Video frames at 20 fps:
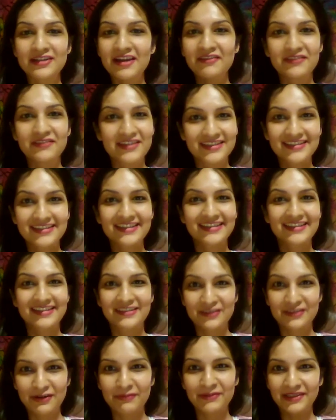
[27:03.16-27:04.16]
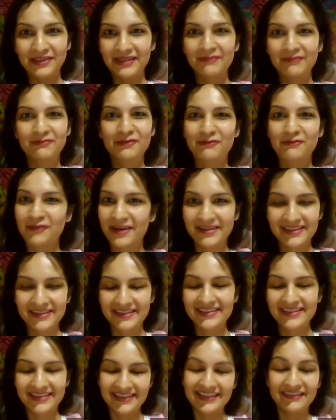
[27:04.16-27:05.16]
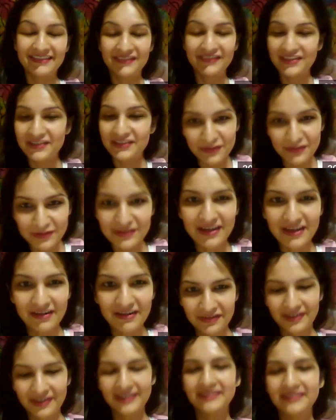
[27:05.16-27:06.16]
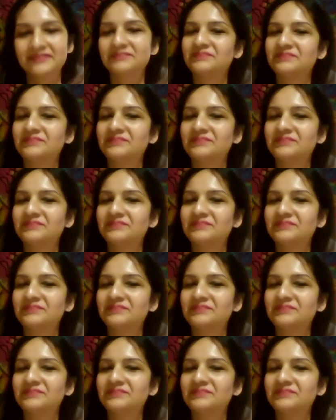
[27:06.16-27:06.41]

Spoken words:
now? There's nothing stopping them from wearing sleeveless clothes now, right?